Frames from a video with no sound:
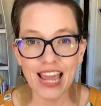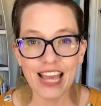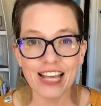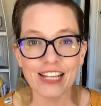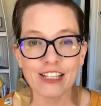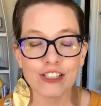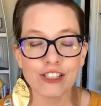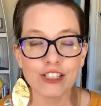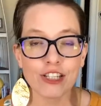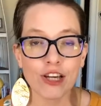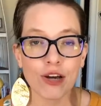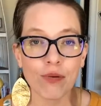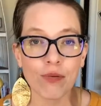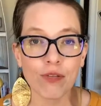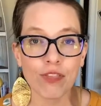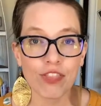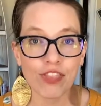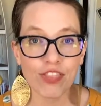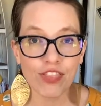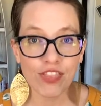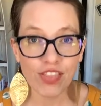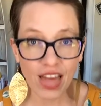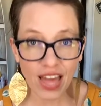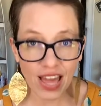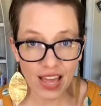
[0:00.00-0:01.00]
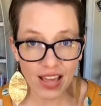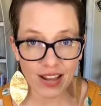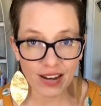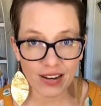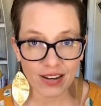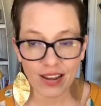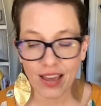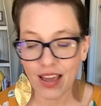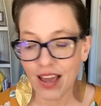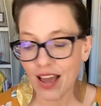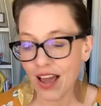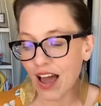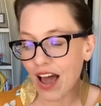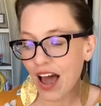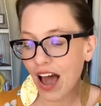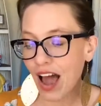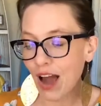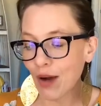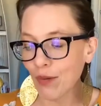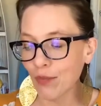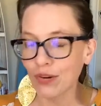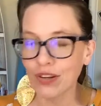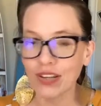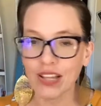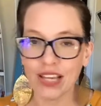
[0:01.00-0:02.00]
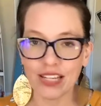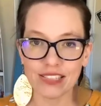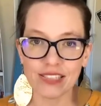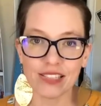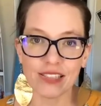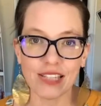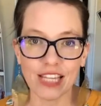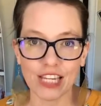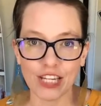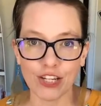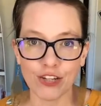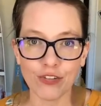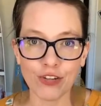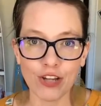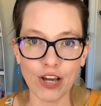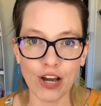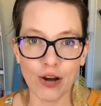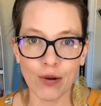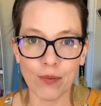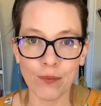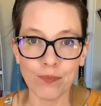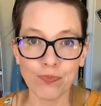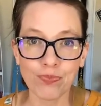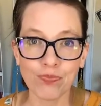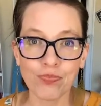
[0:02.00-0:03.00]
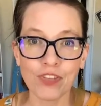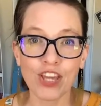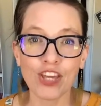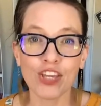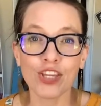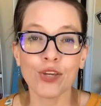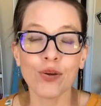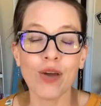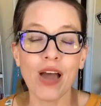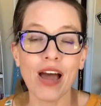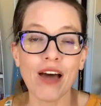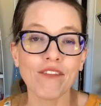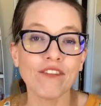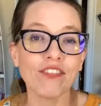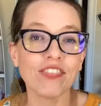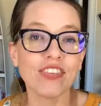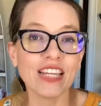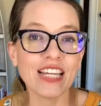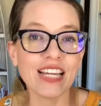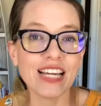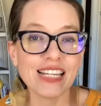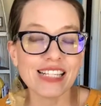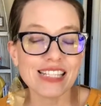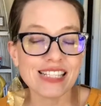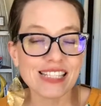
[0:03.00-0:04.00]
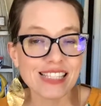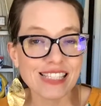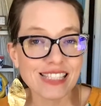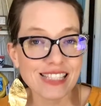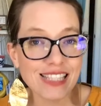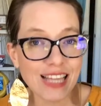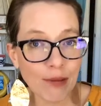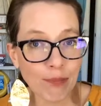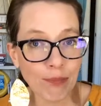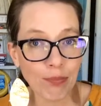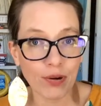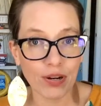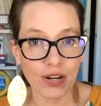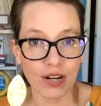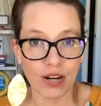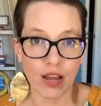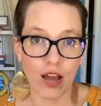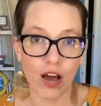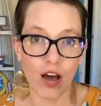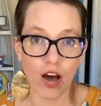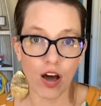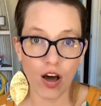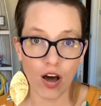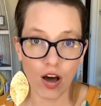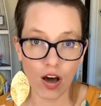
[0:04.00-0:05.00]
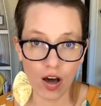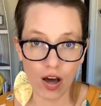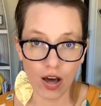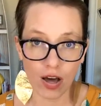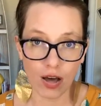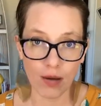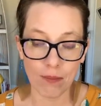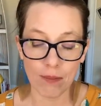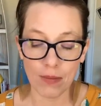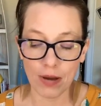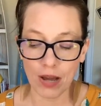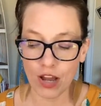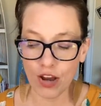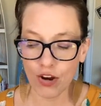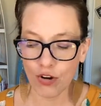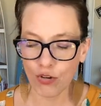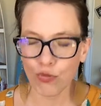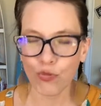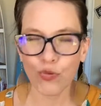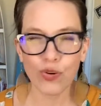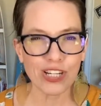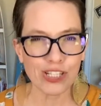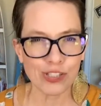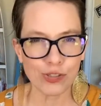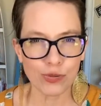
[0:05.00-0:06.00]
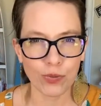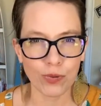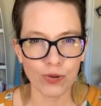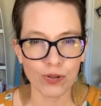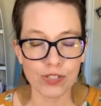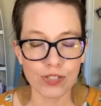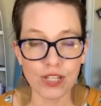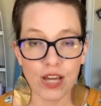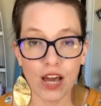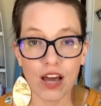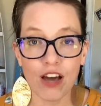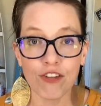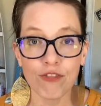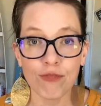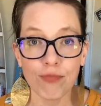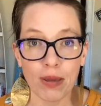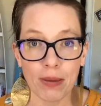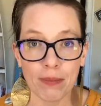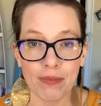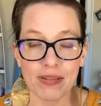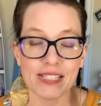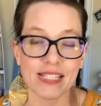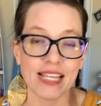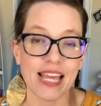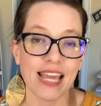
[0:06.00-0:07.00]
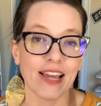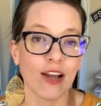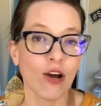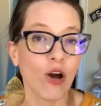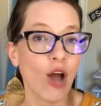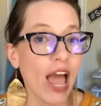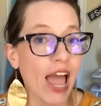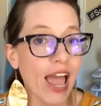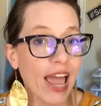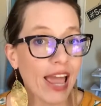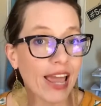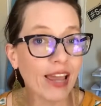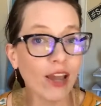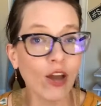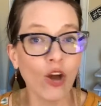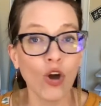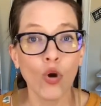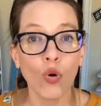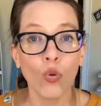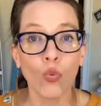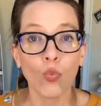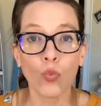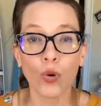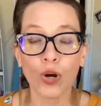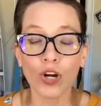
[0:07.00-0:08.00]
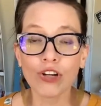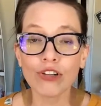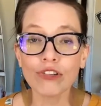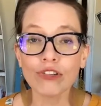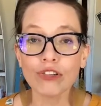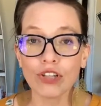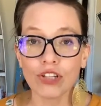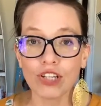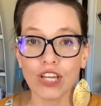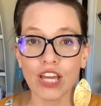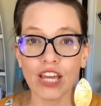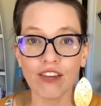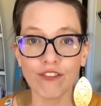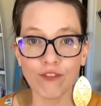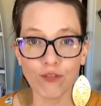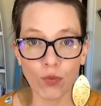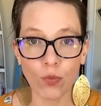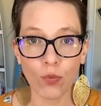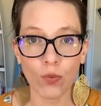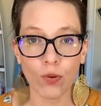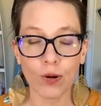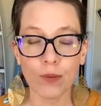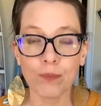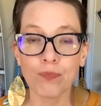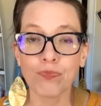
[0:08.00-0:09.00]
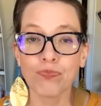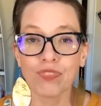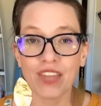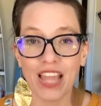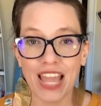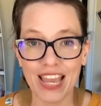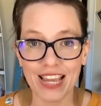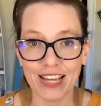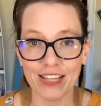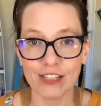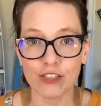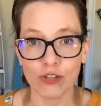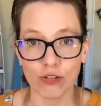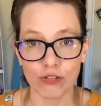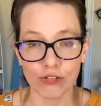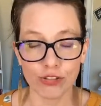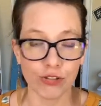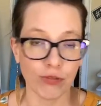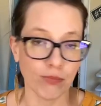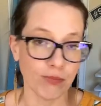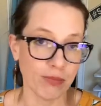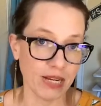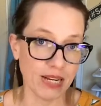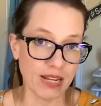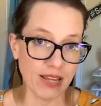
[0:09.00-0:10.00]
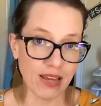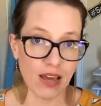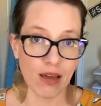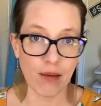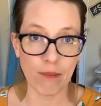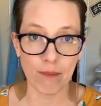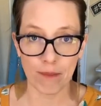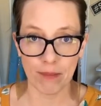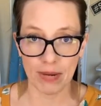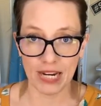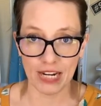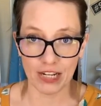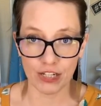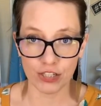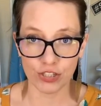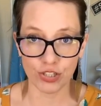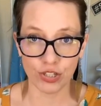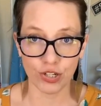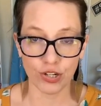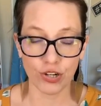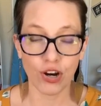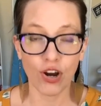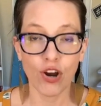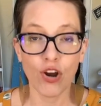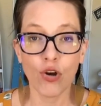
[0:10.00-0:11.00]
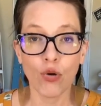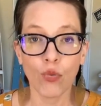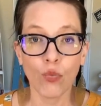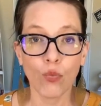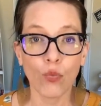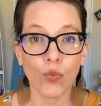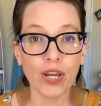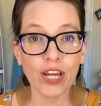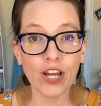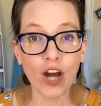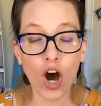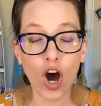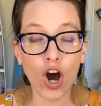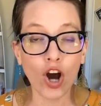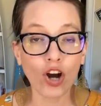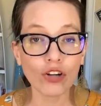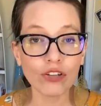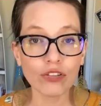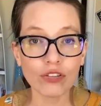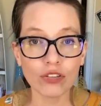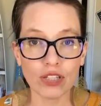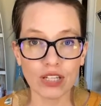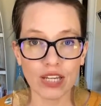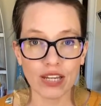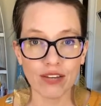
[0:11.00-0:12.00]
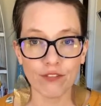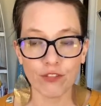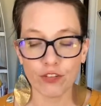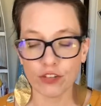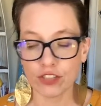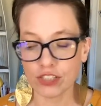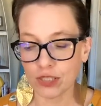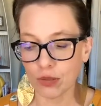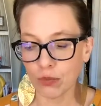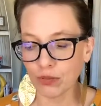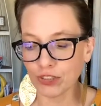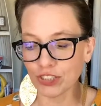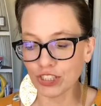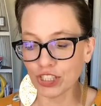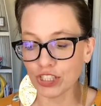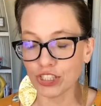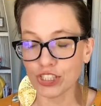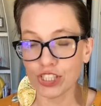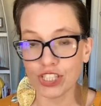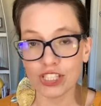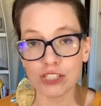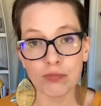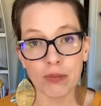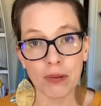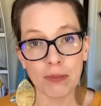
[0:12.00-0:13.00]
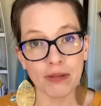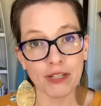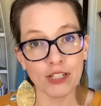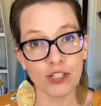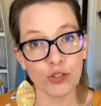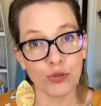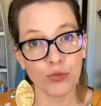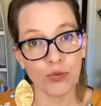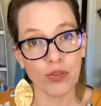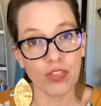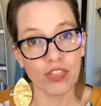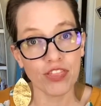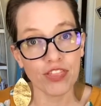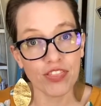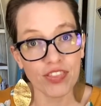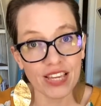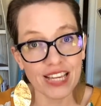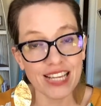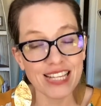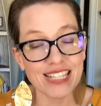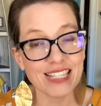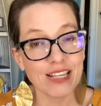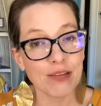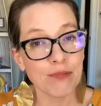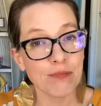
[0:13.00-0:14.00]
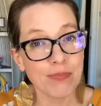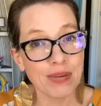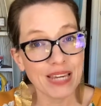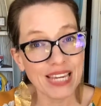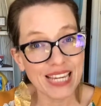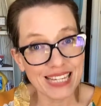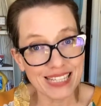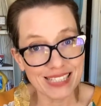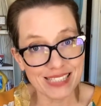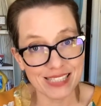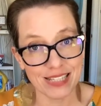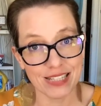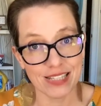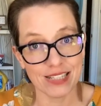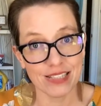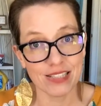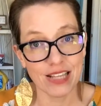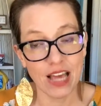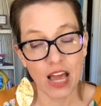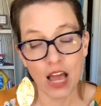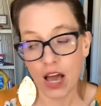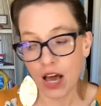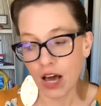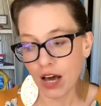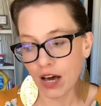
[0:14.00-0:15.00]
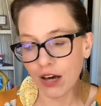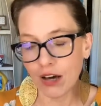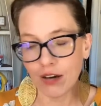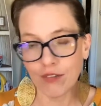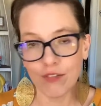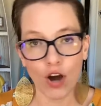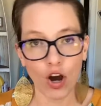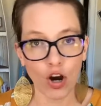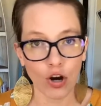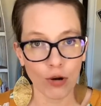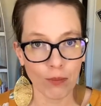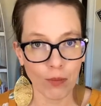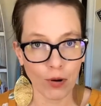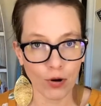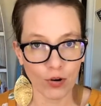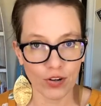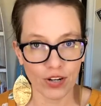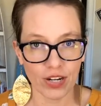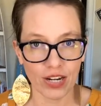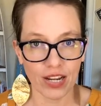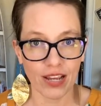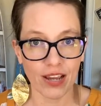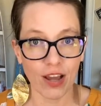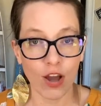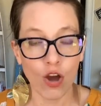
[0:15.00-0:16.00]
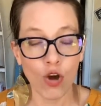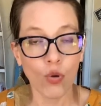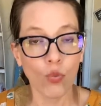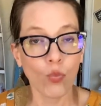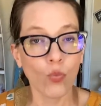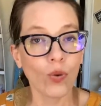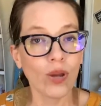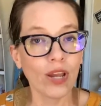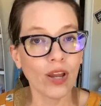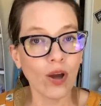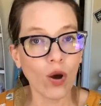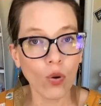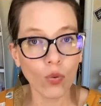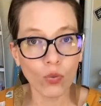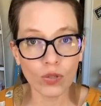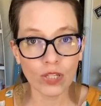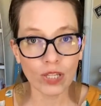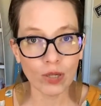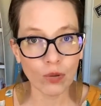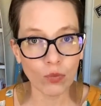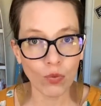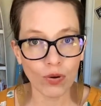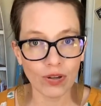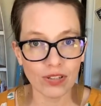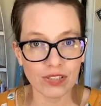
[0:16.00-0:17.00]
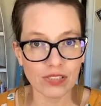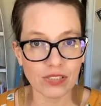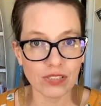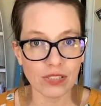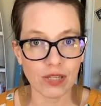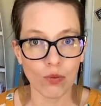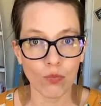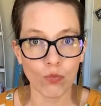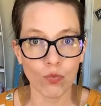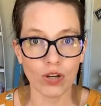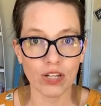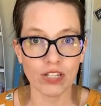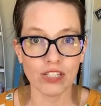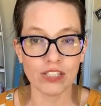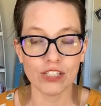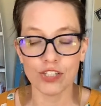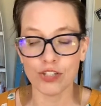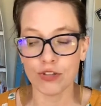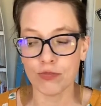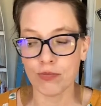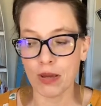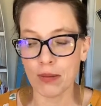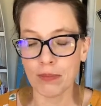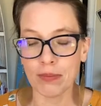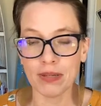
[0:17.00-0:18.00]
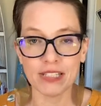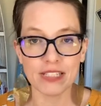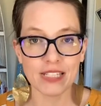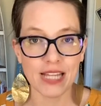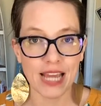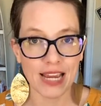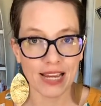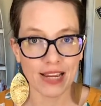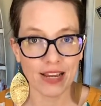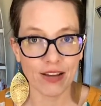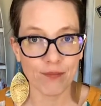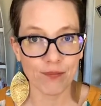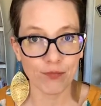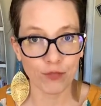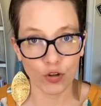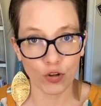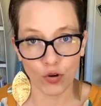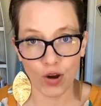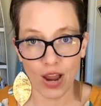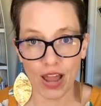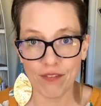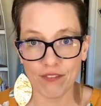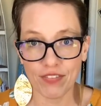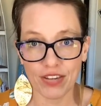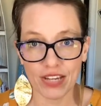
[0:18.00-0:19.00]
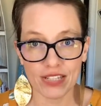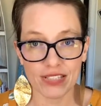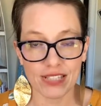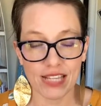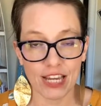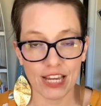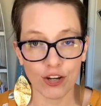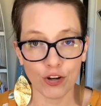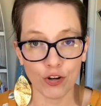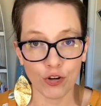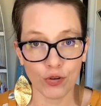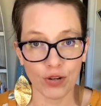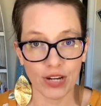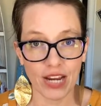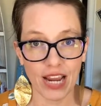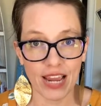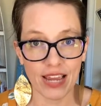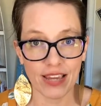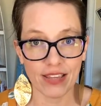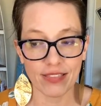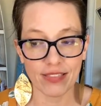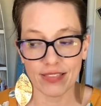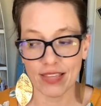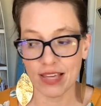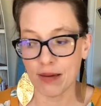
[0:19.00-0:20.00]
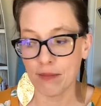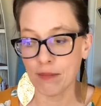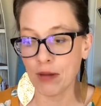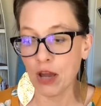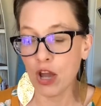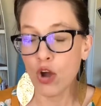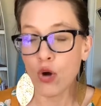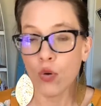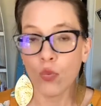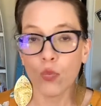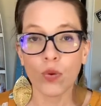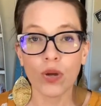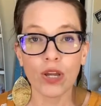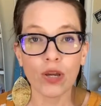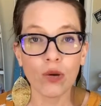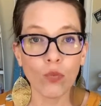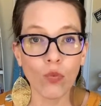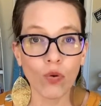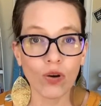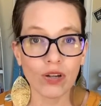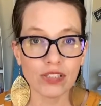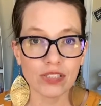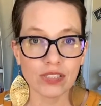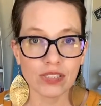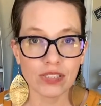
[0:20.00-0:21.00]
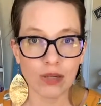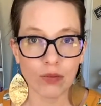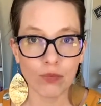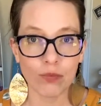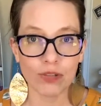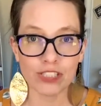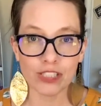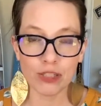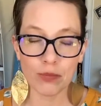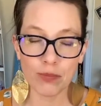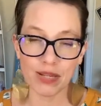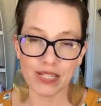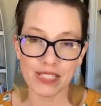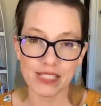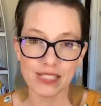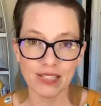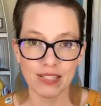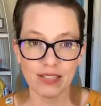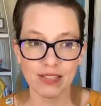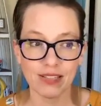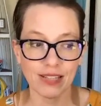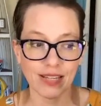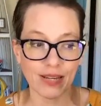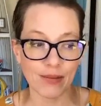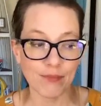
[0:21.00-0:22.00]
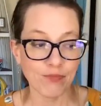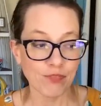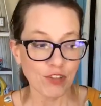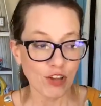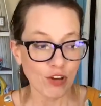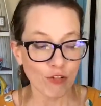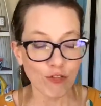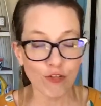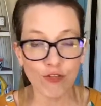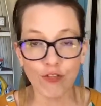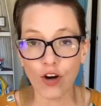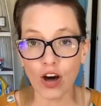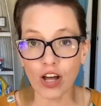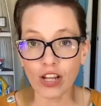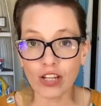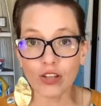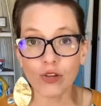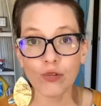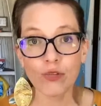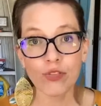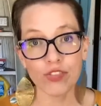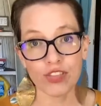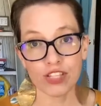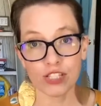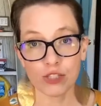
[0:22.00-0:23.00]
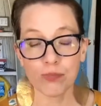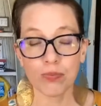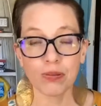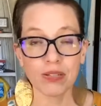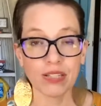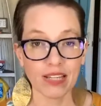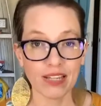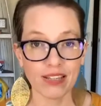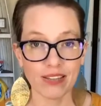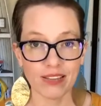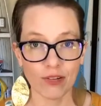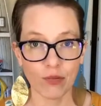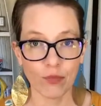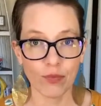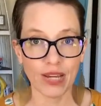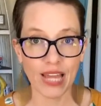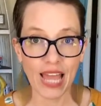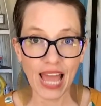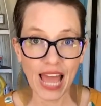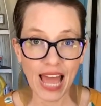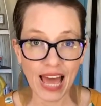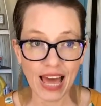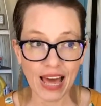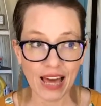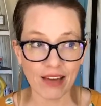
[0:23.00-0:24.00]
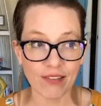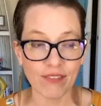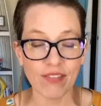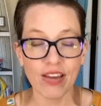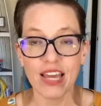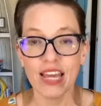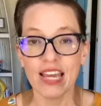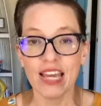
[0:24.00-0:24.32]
And so then I would like to let you know you have the separate um, resource of maybe saying, hey, we're looking for a social media manager. We are looking for someone to just maybe do these pieces of our marketing. We only want someone to maybe take graphics and create them. We want someone to basically follow this plan that we have